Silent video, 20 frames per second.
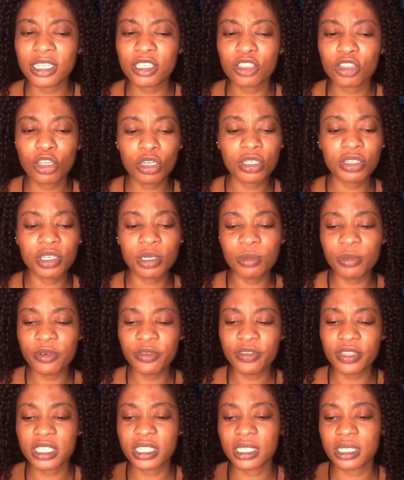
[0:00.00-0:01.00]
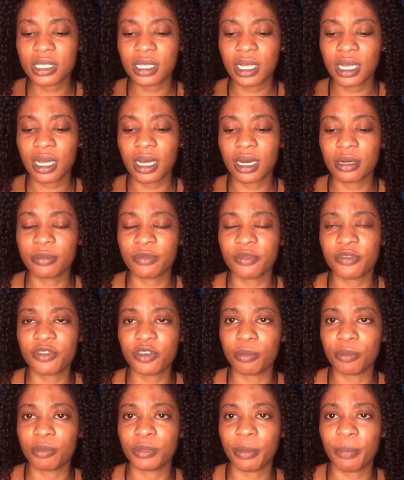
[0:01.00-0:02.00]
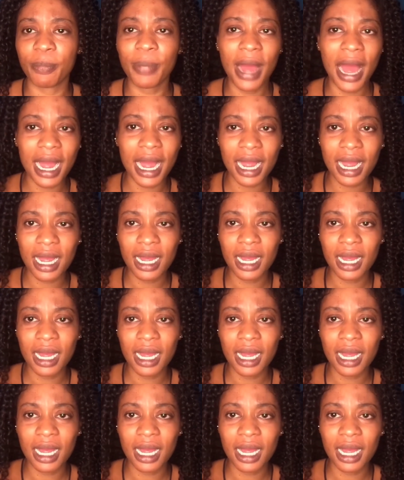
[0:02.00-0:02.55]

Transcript: You don't remove it from the pack